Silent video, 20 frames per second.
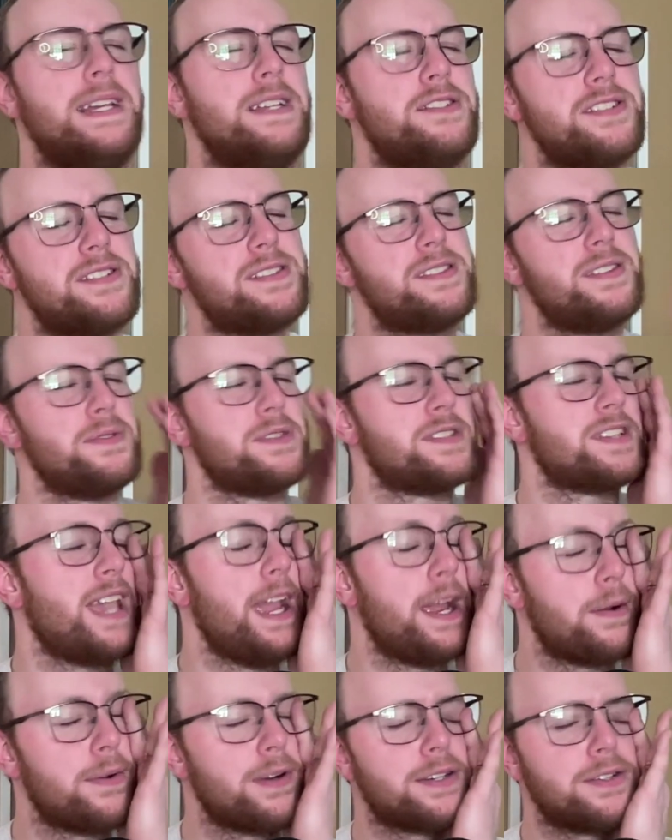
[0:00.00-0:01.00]
just those
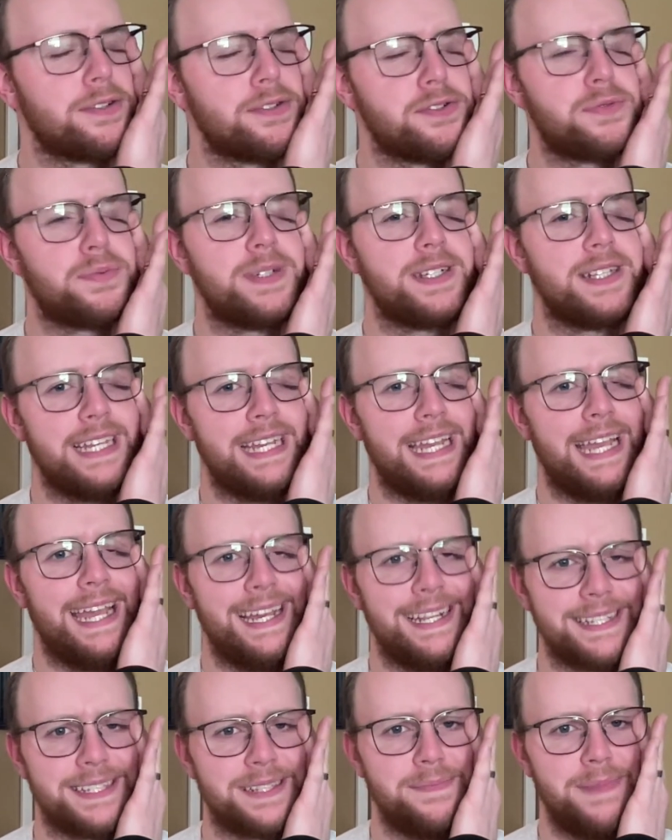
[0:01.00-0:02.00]
characters really
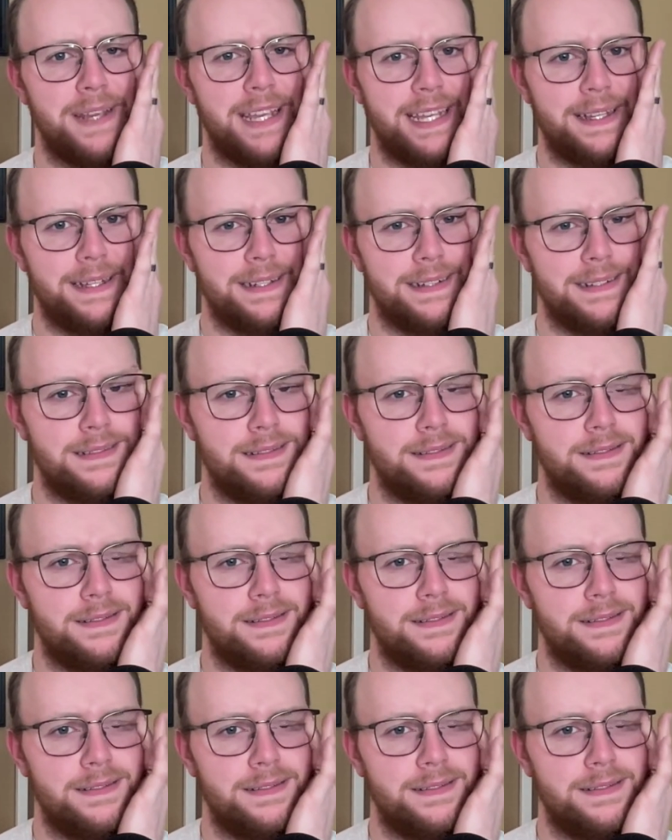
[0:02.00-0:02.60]
hits me